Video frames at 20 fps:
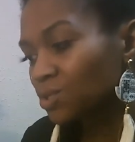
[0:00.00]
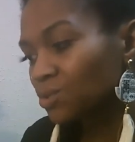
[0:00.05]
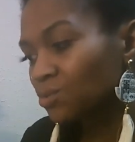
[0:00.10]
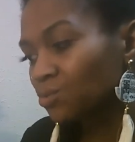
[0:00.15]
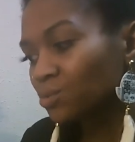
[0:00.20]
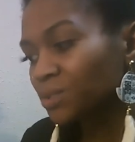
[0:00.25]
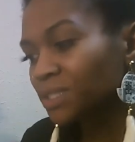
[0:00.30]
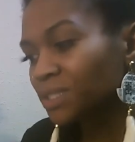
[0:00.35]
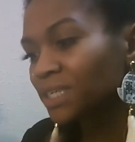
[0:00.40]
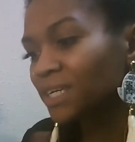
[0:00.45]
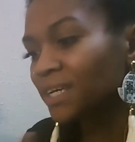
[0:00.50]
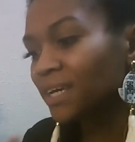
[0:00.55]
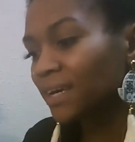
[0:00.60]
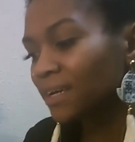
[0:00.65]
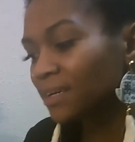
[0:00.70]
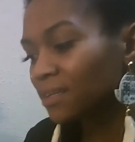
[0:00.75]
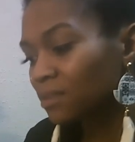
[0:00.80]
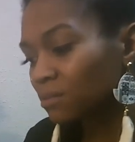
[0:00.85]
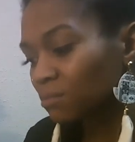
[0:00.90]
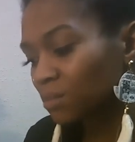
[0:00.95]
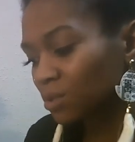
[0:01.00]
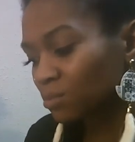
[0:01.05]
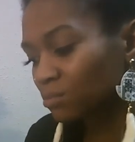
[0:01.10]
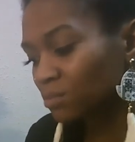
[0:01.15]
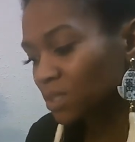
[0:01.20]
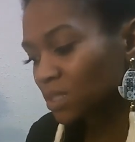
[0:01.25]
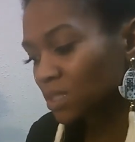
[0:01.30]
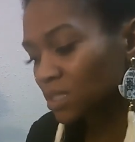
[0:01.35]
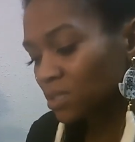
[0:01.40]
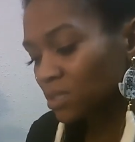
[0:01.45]
to regain the
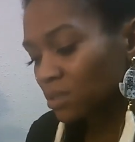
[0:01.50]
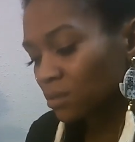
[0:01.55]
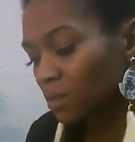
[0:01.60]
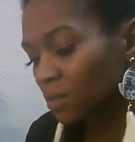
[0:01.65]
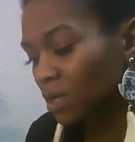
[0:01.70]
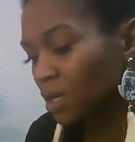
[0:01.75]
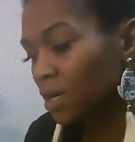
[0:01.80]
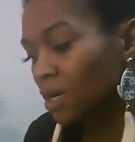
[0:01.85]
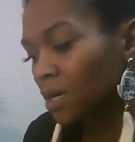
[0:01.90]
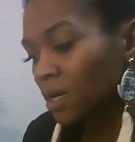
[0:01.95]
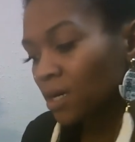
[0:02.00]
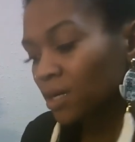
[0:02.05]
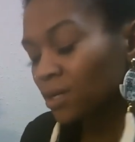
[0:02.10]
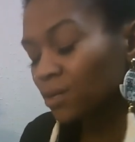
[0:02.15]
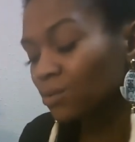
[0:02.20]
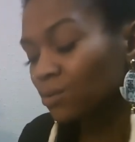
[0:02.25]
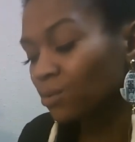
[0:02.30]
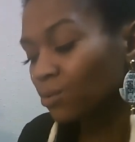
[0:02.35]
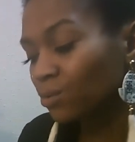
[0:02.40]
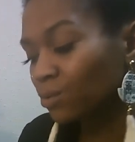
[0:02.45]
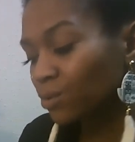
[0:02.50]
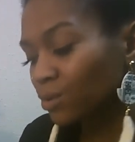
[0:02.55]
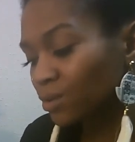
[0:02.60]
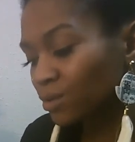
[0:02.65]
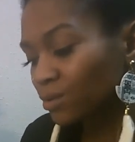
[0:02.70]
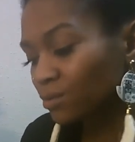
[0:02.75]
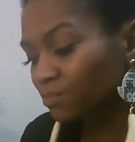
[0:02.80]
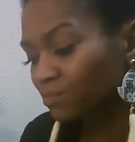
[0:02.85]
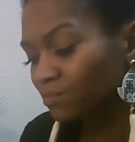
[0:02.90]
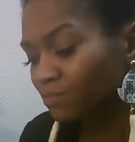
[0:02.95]
momentum in
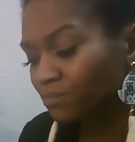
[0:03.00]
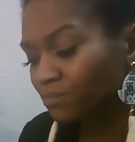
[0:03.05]
order